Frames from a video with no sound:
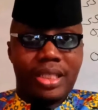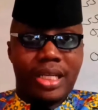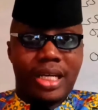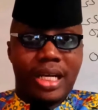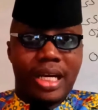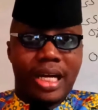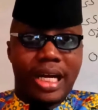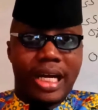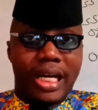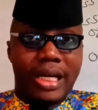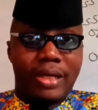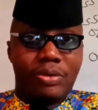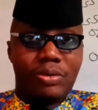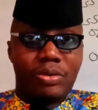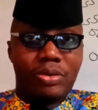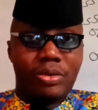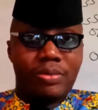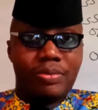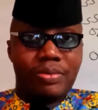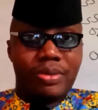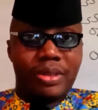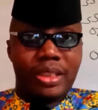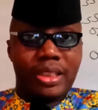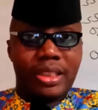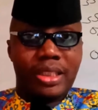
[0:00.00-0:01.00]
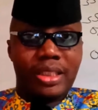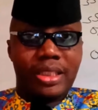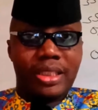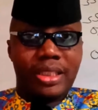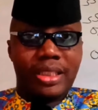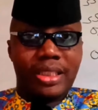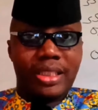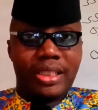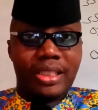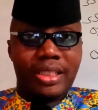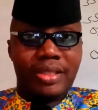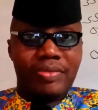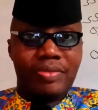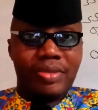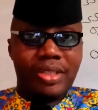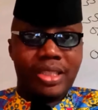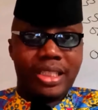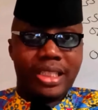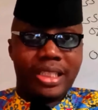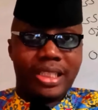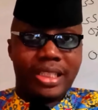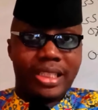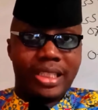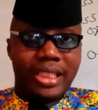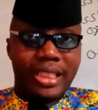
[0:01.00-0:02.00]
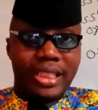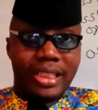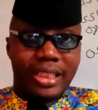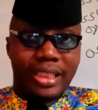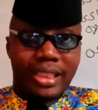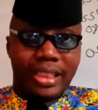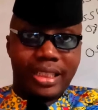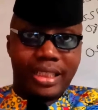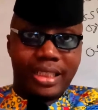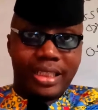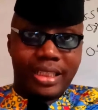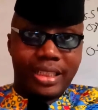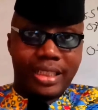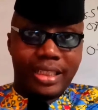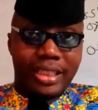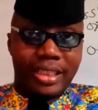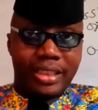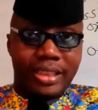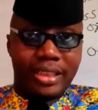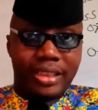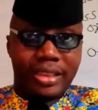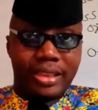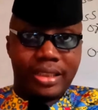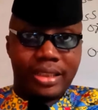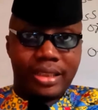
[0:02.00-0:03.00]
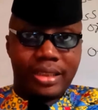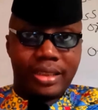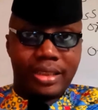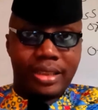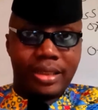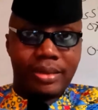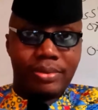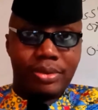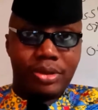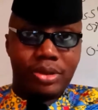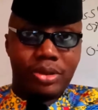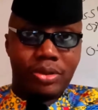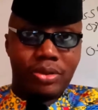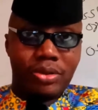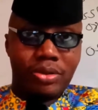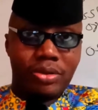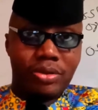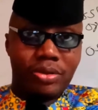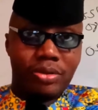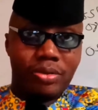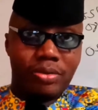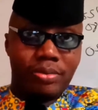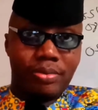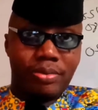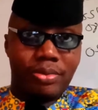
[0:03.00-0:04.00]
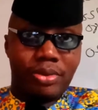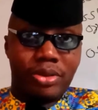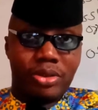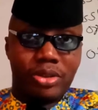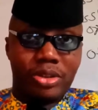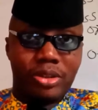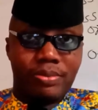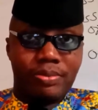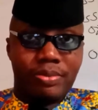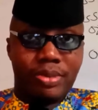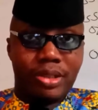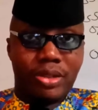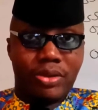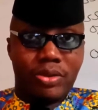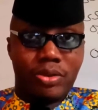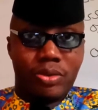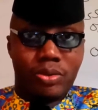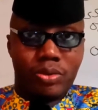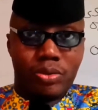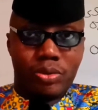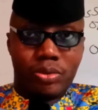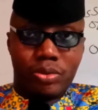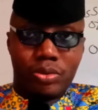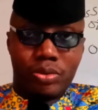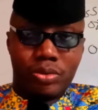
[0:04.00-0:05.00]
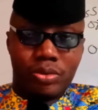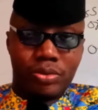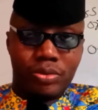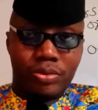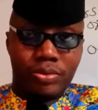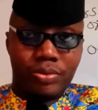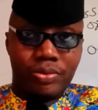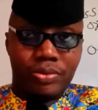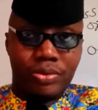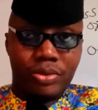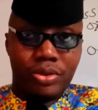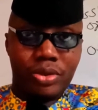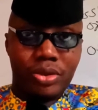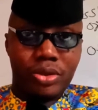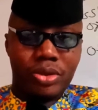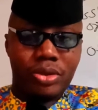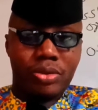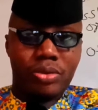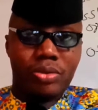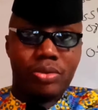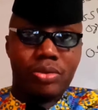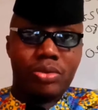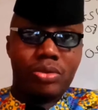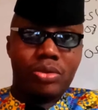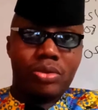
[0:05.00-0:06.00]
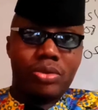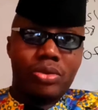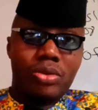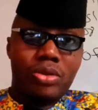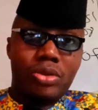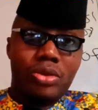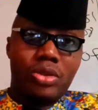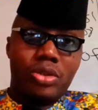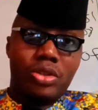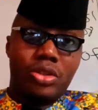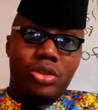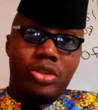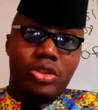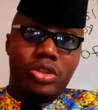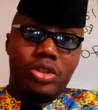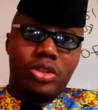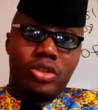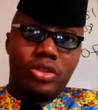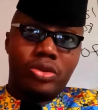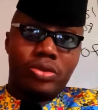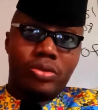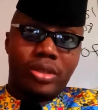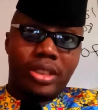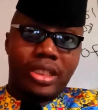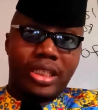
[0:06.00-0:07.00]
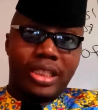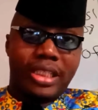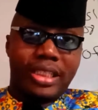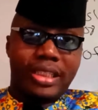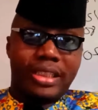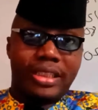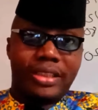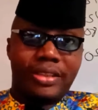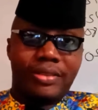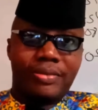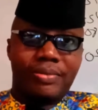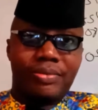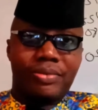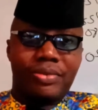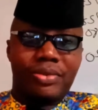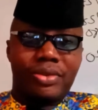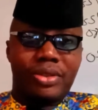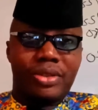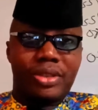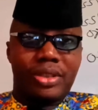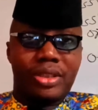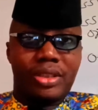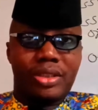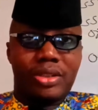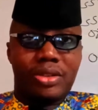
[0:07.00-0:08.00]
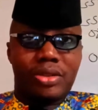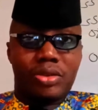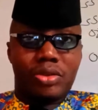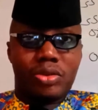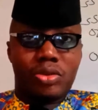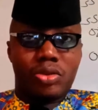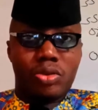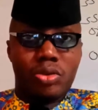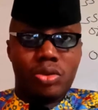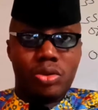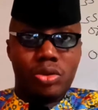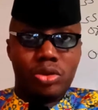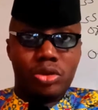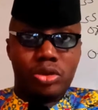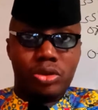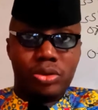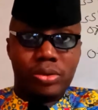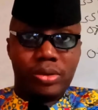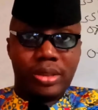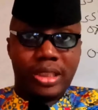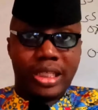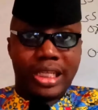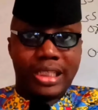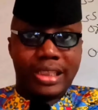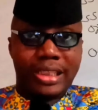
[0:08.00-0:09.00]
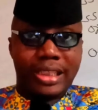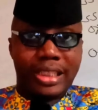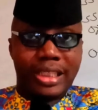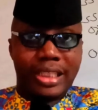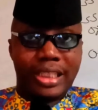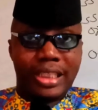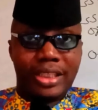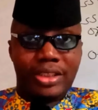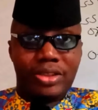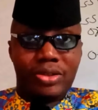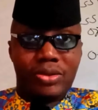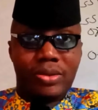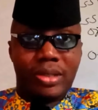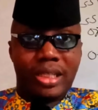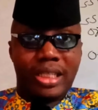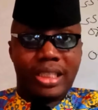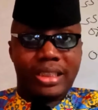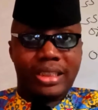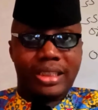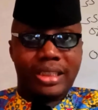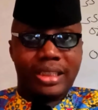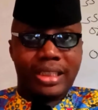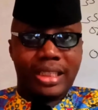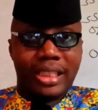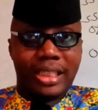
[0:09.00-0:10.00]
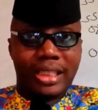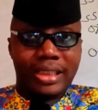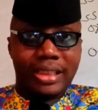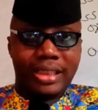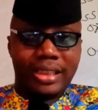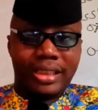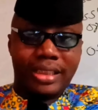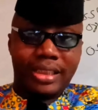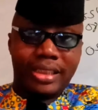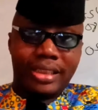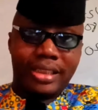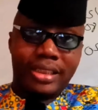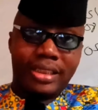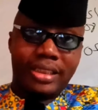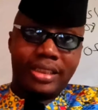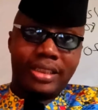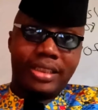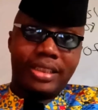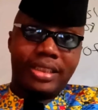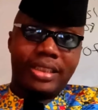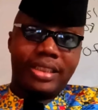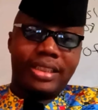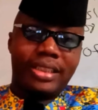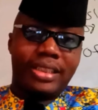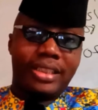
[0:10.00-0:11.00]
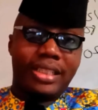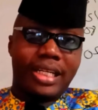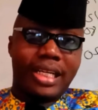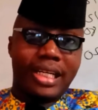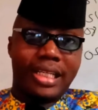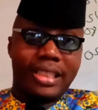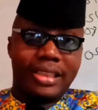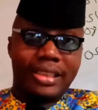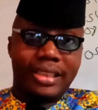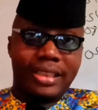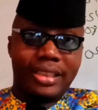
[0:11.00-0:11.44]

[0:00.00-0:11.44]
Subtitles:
I will be leaving a link in the description box below, so you can go through that link to access that